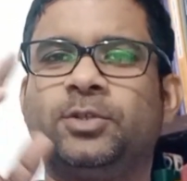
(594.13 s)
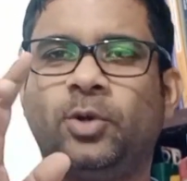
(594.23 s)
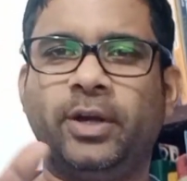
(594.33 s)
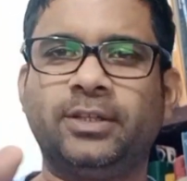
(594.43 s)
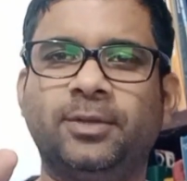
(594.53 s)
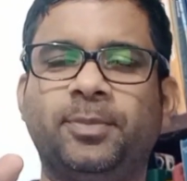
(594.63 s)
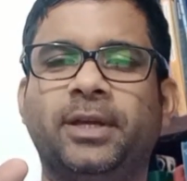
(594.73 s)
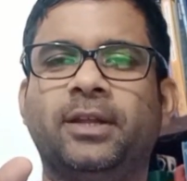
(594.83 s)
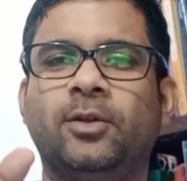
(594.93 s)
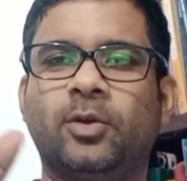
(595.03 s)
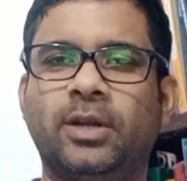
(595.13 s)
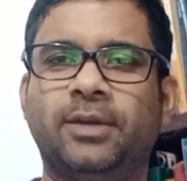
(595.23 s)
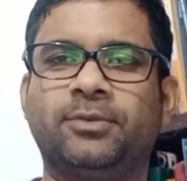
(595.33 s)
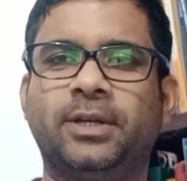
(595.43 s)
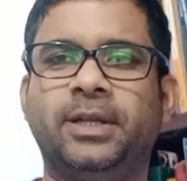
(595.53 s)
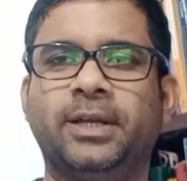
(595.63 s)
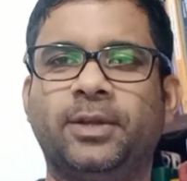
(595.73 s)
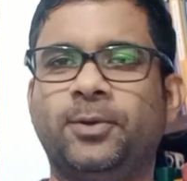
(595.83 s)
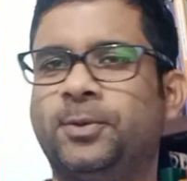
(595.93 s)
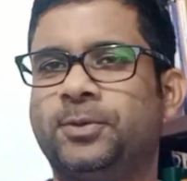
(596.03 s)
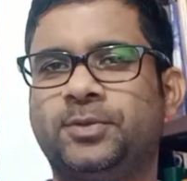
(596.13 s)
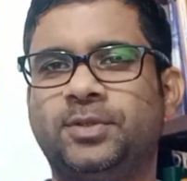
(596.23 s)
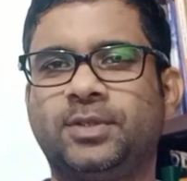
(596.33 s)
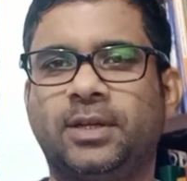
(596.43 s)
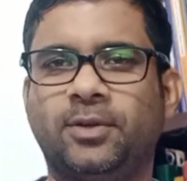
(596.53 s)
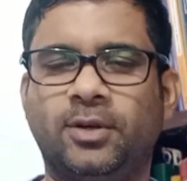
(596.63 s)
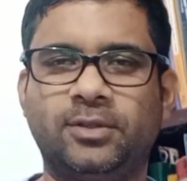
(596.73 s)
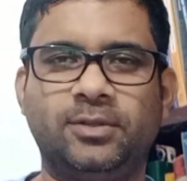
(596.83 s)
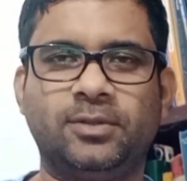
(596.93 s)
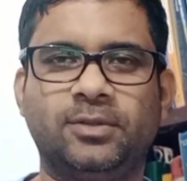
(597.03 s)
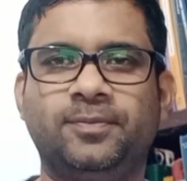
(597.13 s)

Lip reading: Showing the P&L or live trading and all those things are not